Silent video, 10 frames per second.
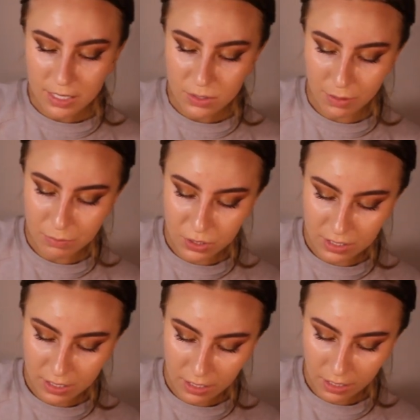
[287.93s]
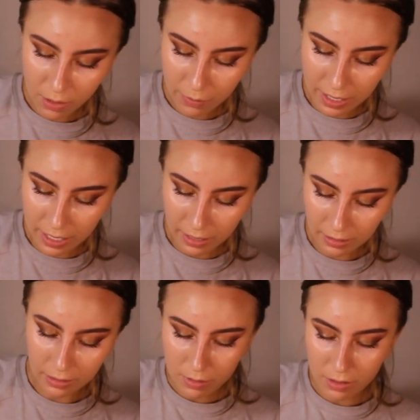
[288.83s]
So I'm just going to go
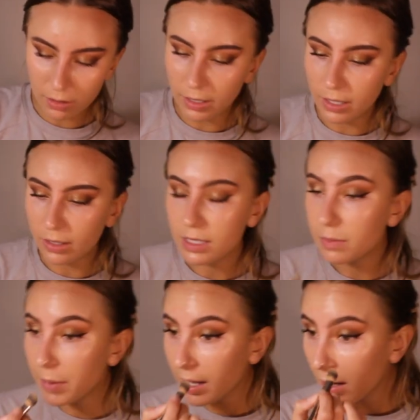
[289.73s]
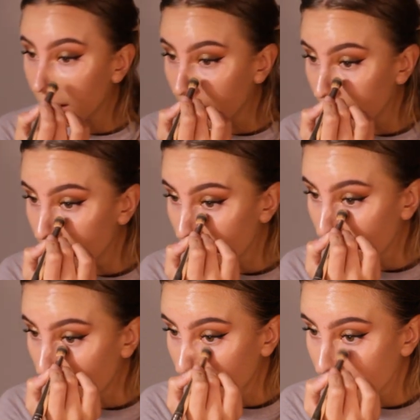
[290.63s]
in with the littlest bit of
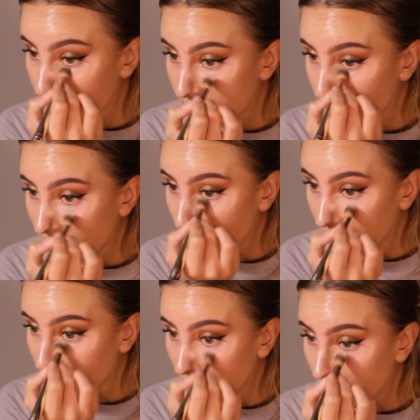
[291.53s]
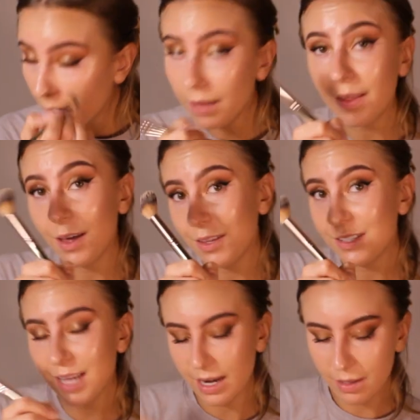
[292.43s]
my concealer on the other
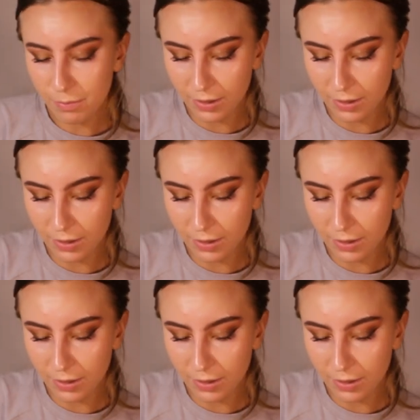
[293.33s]
side of the